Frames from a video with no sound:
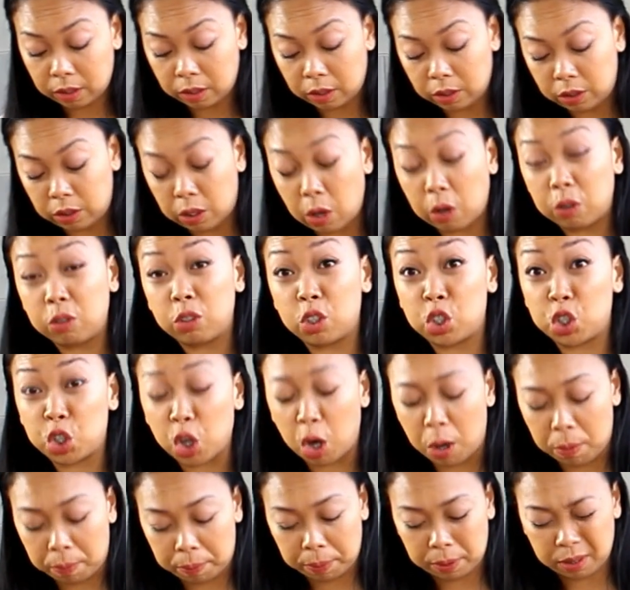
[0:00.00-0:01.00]
don't
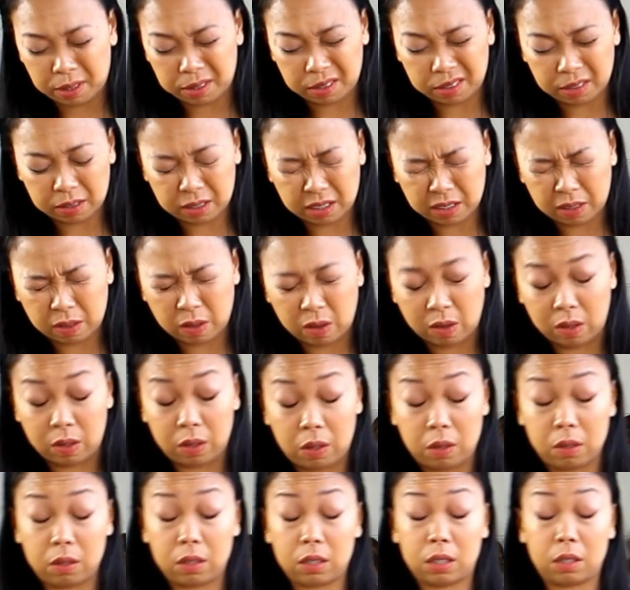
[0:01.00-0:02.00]
chop
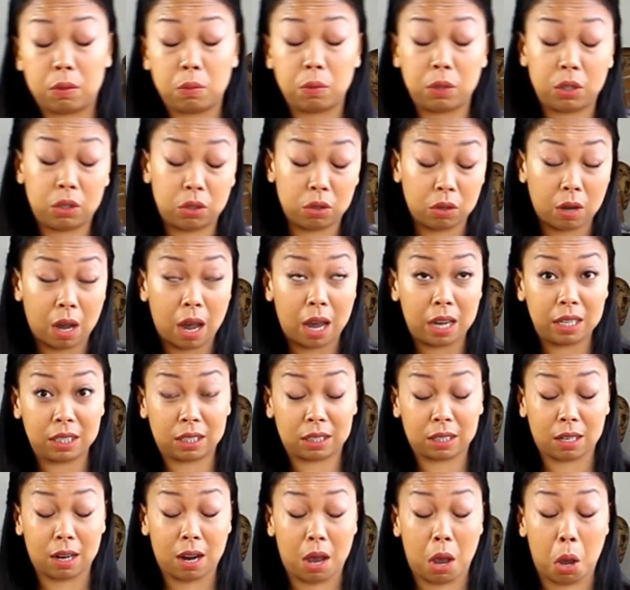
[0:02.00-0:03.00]
onions with your eyes
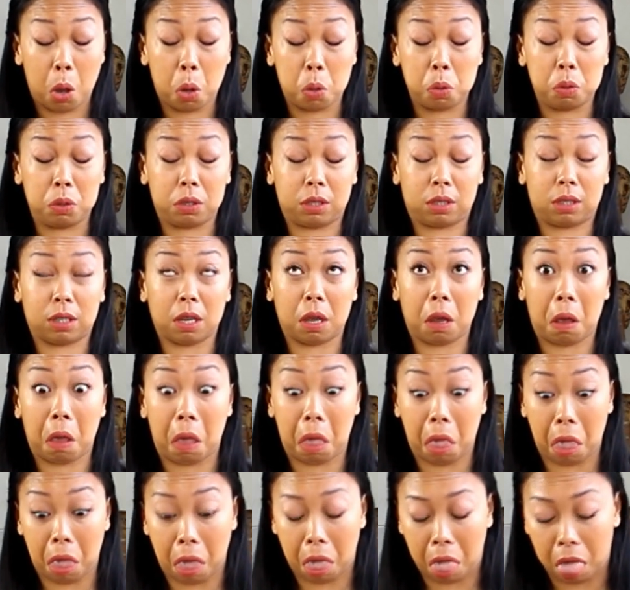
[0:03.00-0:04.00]

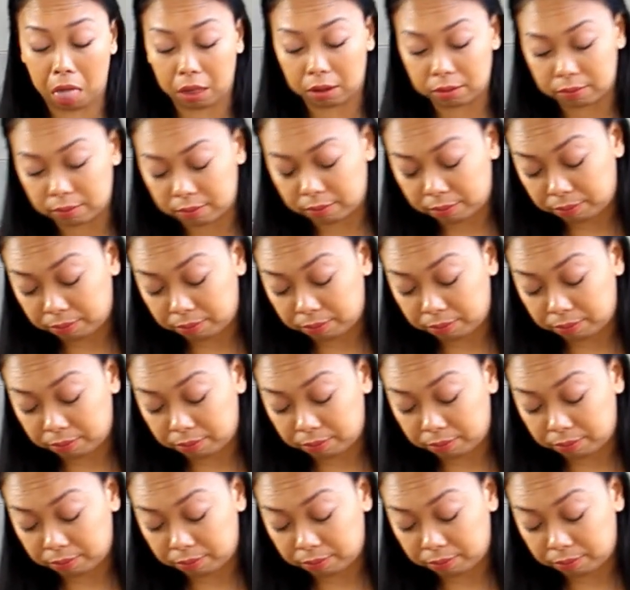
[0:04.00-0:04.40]
closed.